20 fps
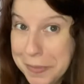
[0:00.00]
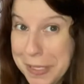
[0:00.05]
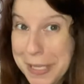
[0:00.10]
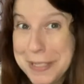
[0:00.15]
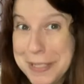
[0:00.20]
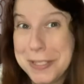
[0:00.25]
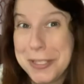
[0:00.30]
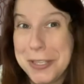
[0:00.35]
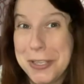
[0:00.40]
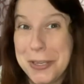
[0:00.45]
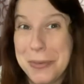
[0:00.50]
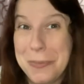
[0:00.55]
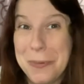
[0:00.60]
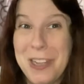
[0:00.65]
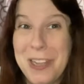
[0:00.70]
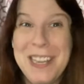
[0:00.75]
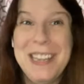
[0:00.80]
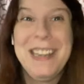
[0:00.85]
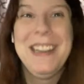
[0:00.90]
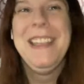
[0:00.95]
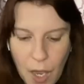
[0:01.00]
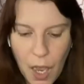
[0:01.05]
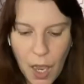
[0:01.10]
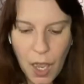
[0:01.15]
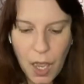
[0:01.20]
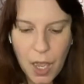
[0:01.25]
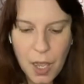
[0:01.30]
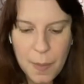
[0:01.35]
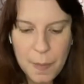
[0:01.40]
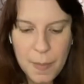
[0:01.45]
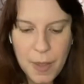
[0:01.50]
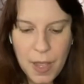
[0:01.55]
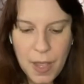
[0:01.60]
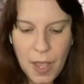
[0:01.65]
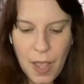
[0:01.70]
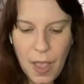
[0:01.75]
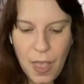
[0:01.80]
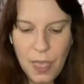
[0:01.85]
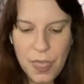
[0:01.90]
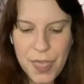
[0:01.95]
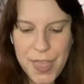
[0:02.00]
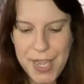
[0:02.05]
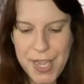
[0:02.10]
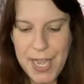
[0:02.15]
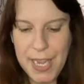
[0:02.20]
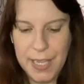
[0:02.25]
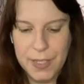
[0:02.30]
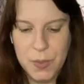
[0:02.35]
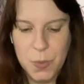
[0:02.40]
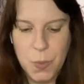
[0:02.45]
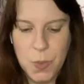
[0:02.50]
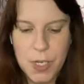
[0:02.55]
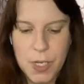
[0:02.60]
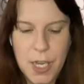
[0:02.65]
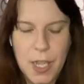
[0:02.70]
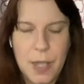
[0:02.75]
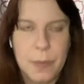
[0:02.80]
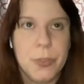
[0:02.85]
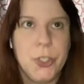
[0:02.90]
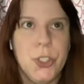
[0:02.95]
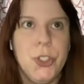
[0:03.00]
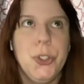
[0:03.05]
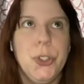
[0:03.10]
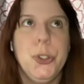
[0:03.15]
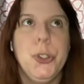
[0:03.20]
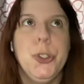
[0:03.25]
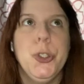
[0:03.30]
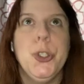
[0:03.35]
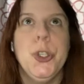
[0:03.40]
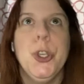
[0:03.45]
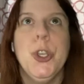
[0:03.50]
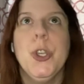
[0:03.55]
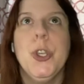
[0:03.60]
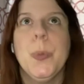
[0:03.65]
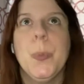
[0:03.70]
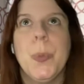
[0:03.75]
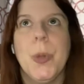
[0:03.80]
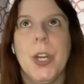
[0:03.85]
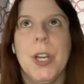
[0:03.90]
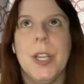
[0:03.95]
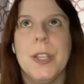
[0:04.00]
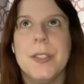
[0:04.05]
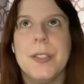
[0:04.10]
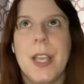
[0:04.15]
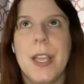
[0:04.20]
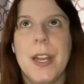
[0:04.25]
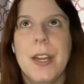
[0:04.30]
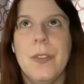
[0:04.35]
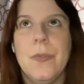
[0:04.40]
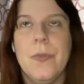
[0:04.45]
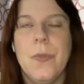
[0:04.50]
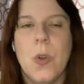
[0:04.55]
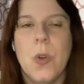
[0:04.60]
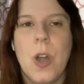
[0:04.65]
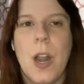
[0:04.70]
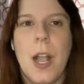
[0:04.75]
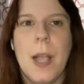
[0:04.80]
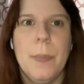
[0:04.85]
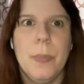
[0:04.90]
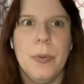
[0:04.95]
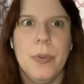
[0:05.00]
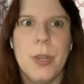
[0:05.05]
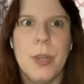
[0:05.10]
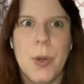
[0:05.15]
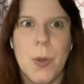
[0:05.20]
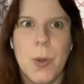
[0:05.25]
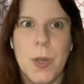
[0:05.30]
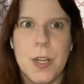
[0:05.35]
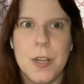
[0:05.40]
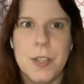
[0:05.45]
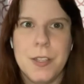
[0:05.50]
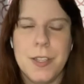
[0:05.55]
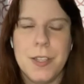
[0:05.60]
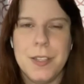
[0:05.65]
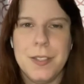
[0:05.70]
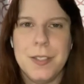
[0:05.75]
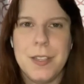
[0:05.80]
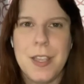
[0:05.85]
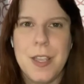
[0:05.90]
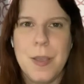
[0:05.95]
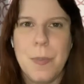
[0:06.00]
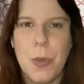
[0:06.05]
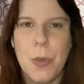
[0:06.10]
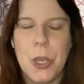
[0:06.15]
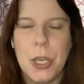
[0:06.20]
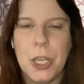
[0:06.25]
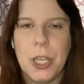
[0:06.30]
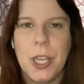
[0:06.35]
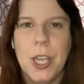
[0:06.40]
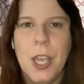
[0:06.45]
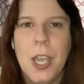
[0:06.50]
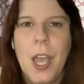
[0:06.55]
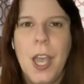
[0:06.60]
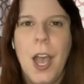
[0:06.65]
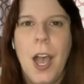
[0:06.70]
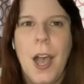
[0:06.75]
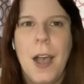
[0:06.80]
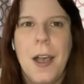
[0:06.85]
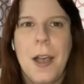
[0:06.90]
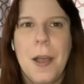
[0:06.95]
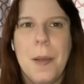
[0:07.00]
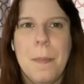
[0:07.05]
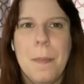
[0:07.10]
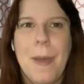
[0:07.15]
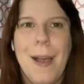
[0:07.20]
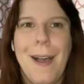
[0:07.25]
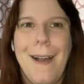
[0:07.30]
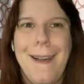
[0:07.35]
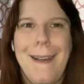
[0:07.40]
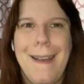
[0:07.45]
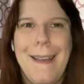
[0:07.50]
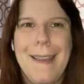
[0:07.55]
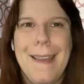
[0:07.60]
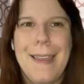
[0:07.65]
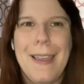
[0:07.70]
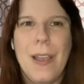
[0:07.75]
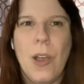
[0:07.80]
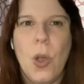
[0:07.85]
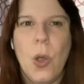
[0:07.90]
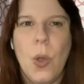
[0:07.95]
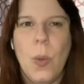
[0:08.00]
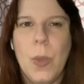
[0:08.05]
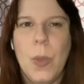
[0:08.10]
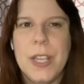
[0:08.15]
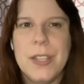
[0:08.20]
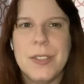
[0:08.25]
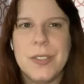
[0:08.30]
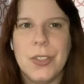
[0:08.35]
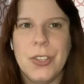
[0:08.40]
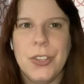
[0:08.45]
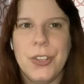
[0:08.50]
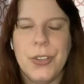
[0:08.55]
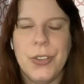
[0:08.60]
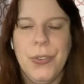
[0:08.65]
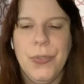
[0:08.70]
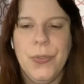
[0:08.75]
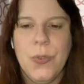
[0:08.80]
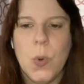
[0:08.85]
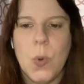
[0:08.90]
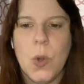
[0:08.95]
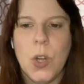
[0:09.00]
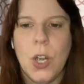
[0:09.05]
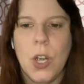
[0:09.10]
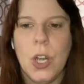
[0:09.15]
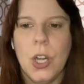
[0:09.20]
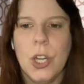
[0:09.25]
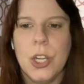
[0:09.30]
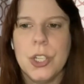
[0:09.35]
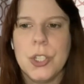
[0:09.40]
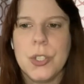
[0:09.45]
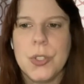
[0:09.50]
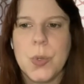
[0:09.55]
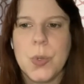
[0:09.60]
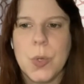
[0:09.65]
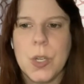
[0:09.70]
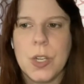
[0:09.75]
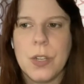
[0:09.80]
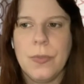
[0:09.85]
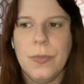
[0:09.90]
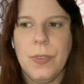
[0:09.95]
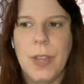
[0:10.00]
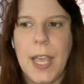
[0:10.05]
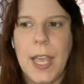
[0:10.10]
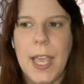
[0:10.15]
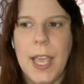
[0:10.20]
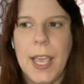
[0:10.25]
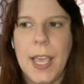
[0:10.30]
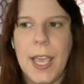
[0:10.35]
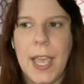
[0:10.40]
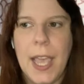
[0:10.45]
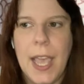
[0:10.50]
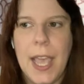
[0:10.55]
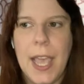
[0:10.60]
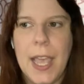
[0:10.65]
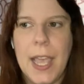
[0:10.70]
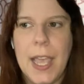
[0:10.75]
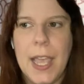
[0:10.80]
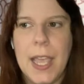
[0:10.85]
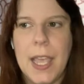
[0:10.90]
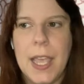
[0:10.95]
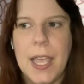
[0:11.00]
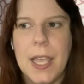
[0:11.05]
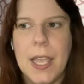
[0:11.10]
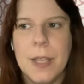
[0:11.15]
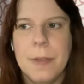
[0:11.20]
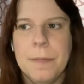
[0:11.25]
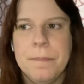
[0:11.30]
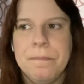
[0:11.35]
it's a good one. The next one I'm super excited for. I pre-ordered this ebook. I always look for sort of like a